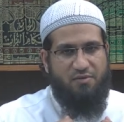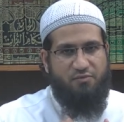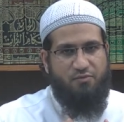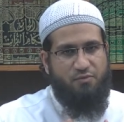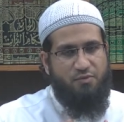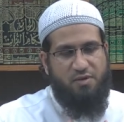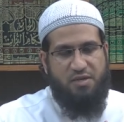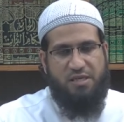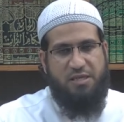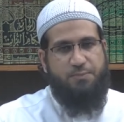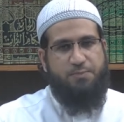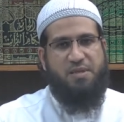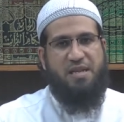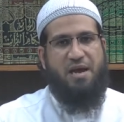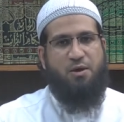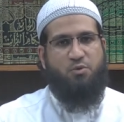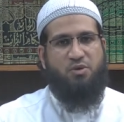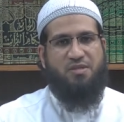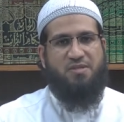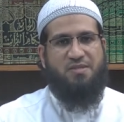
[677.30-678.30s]
deep down
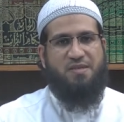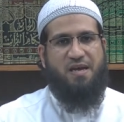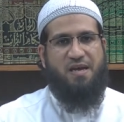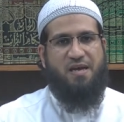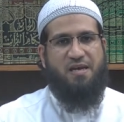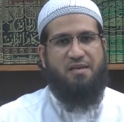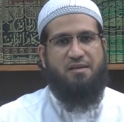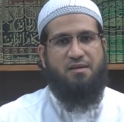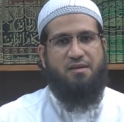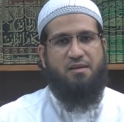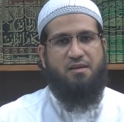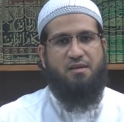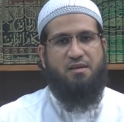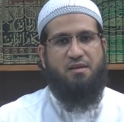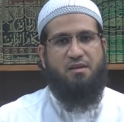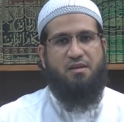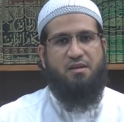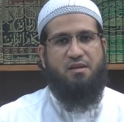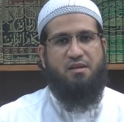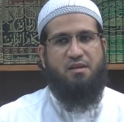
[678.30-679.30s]
inside
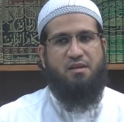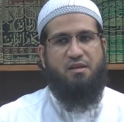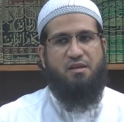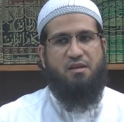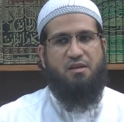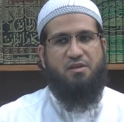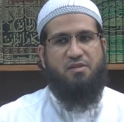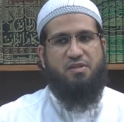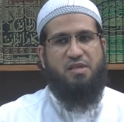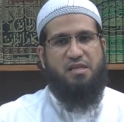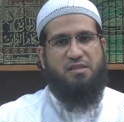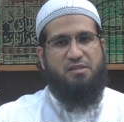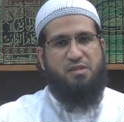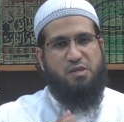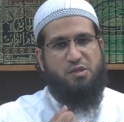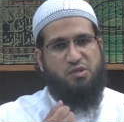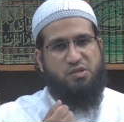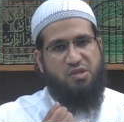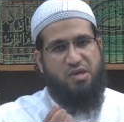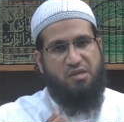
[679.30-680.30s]
that this
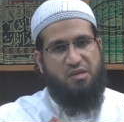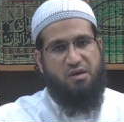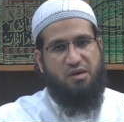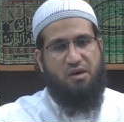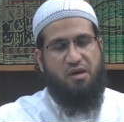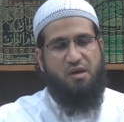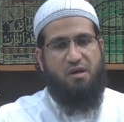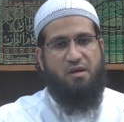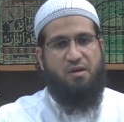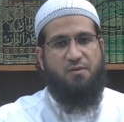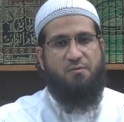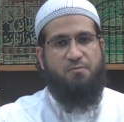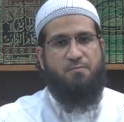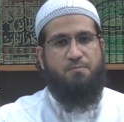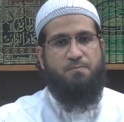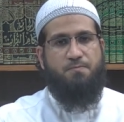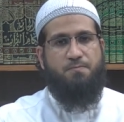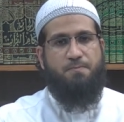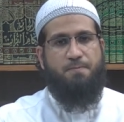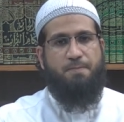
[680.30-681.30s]
sadaqah
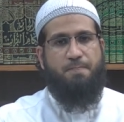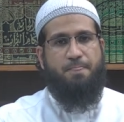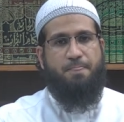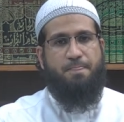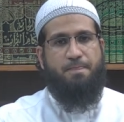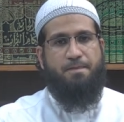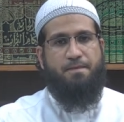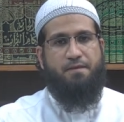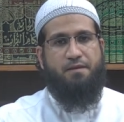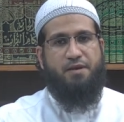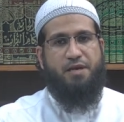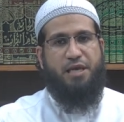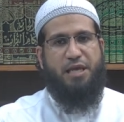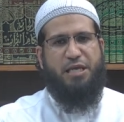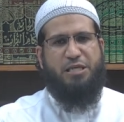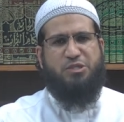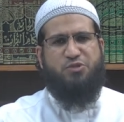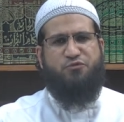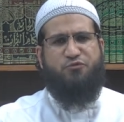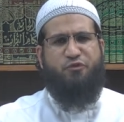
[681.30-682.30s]

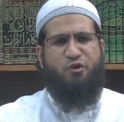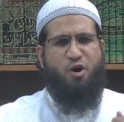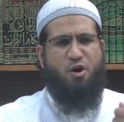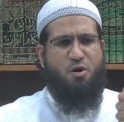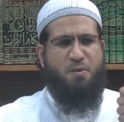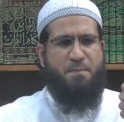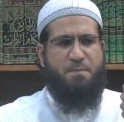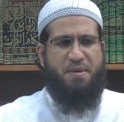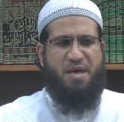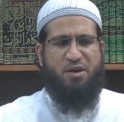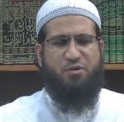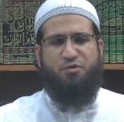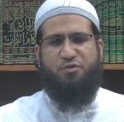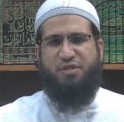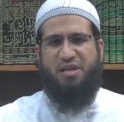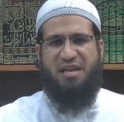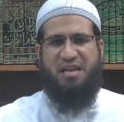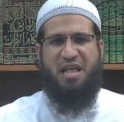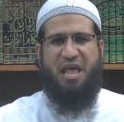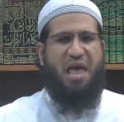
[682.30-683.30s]
is far better than
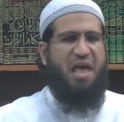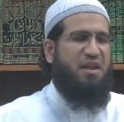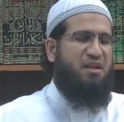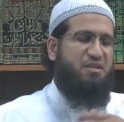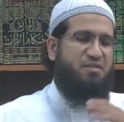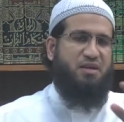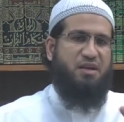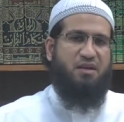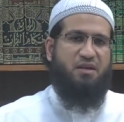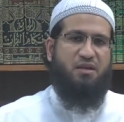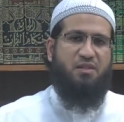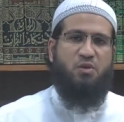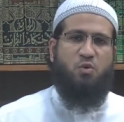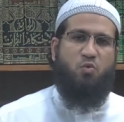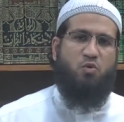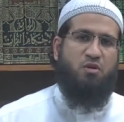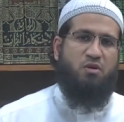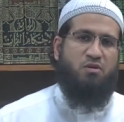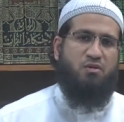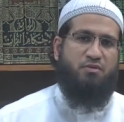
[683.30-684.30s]
anything in the
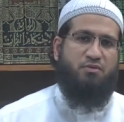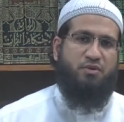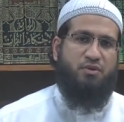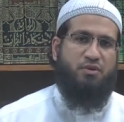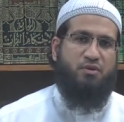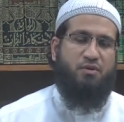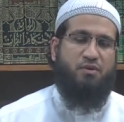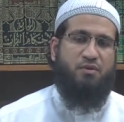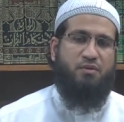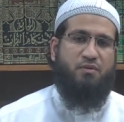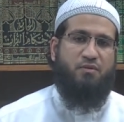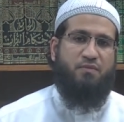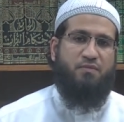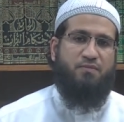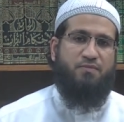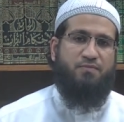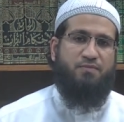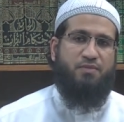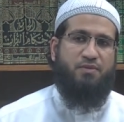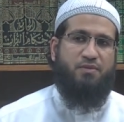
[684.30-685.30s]
world,
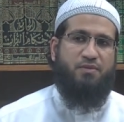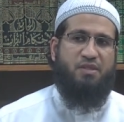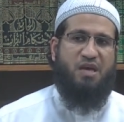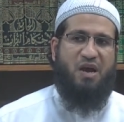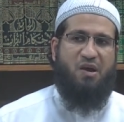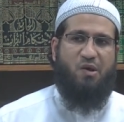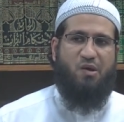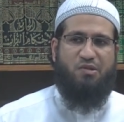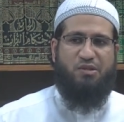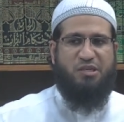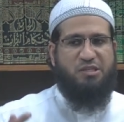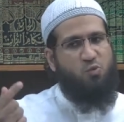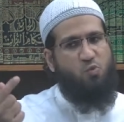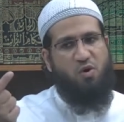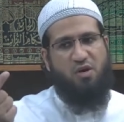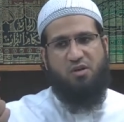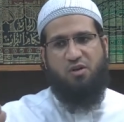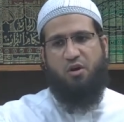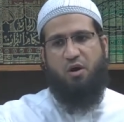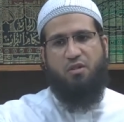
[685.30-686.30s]
that this
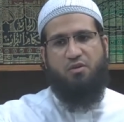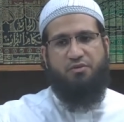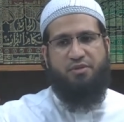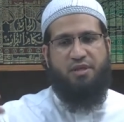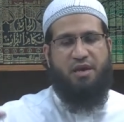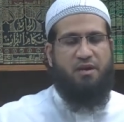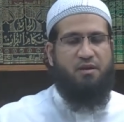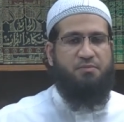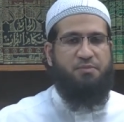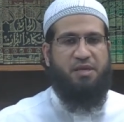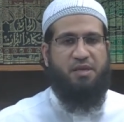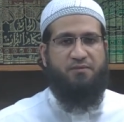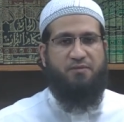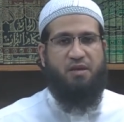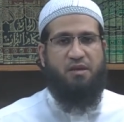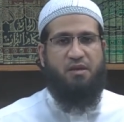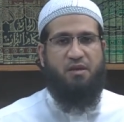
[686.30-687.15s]
$1 that I'm giving